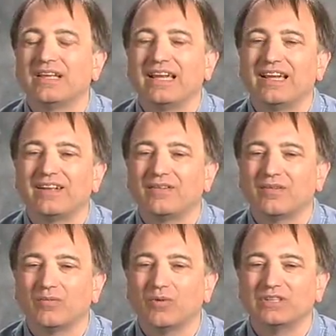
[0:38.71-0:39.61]

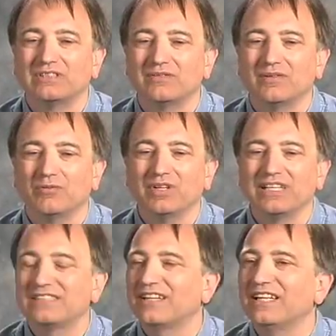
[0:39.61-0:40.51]
and what's really
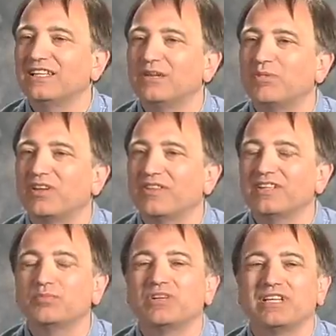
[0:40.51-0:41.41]
exciting about
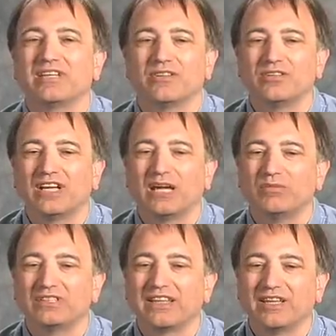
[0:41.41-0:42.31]
this particular time
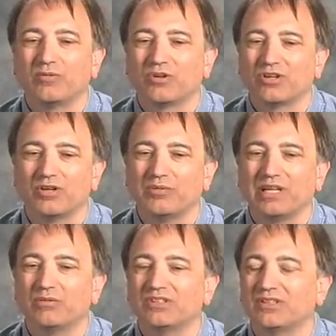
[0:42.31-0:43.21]
is I think we're going to be
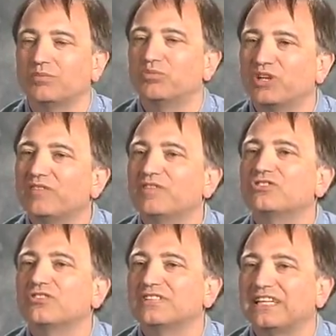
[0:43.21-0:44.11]
able to bring
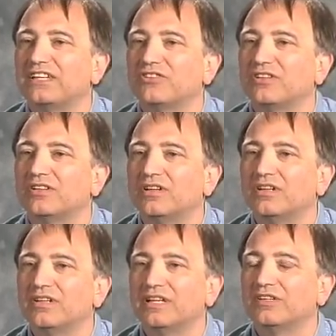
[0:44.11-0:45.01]
visualization
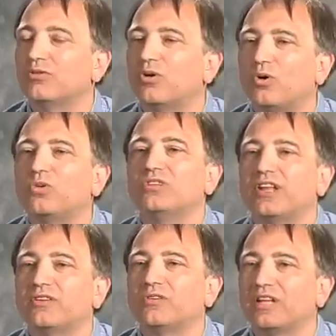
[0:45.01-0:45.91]
into a whole
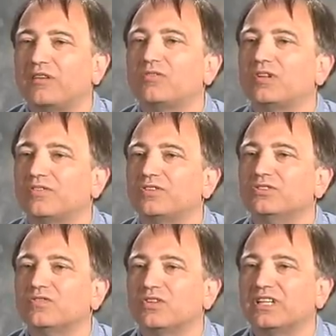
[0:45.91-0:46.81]
nother level of
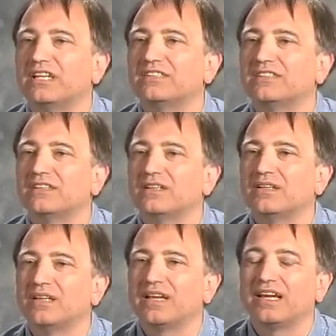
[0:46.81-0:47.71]
usefulness.
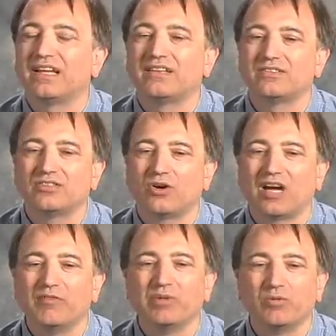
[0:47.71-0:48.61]
And so
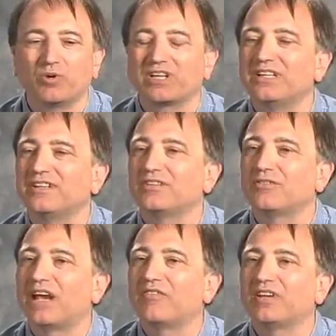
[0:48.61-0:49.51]
I've been working in
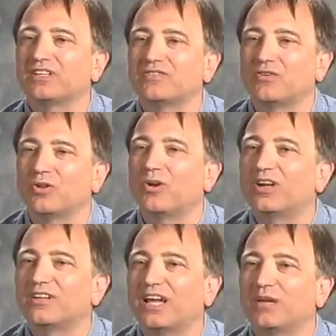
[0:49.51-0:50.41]
graphics for a
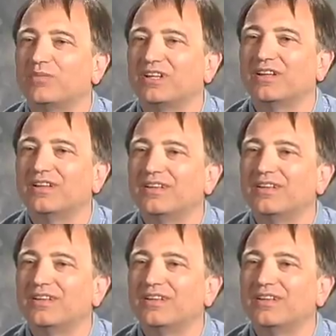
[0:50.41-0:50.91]
long time, and,